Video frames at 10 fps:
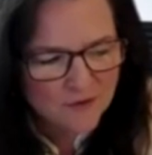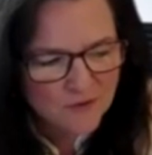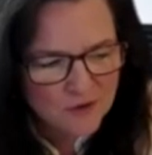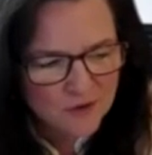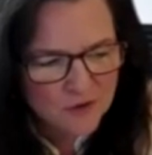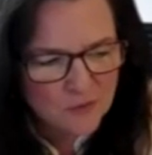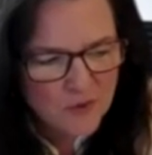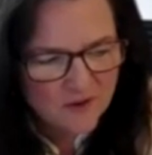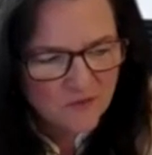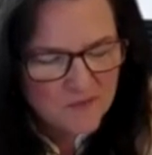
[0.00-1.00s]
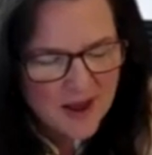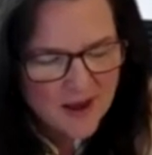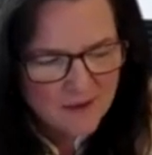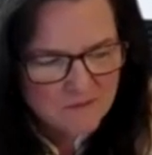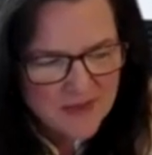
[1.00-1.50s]
Roner, one of
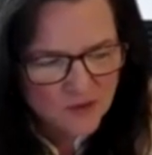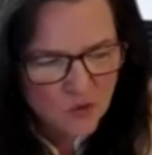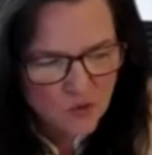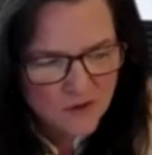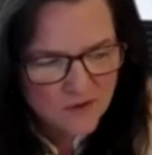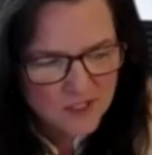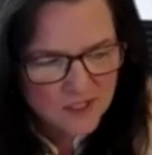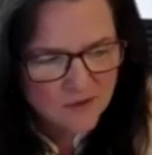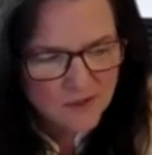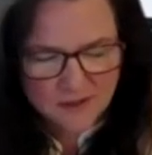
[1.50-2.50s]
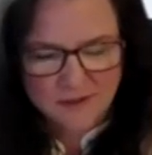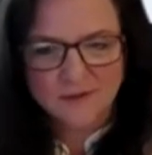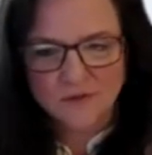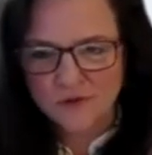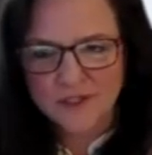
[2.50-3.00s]
my mentors, used to
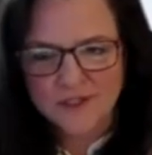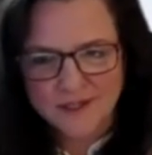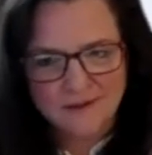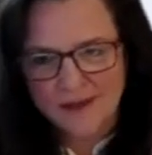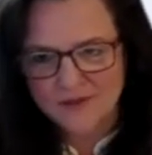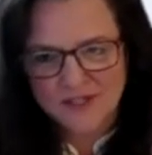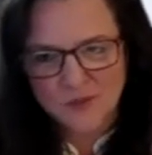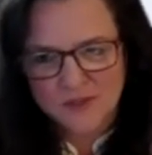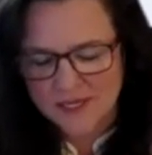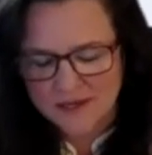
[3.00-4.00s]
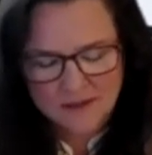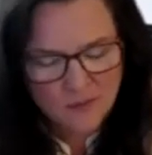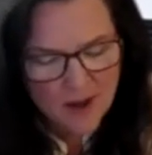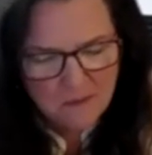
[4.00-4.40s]
really, this was his, right?